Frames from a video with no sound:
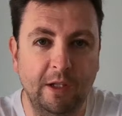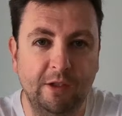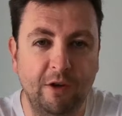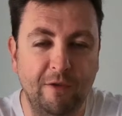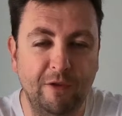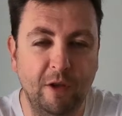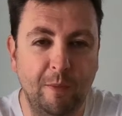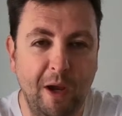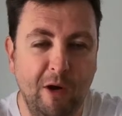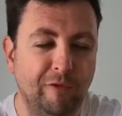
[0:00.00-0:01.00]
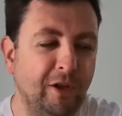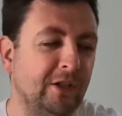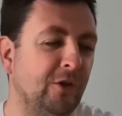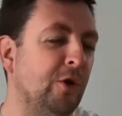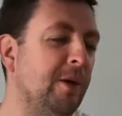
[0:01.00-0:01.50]
Let's dive into the
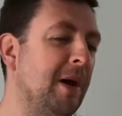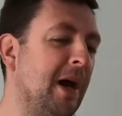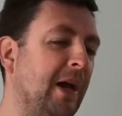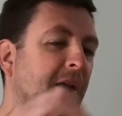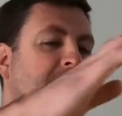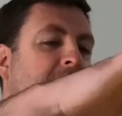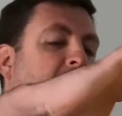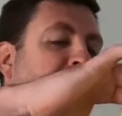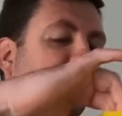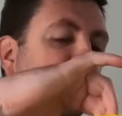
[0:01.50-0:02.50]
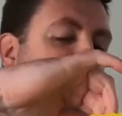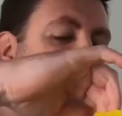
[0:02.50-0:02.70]
Powerflex goodie bag. I've got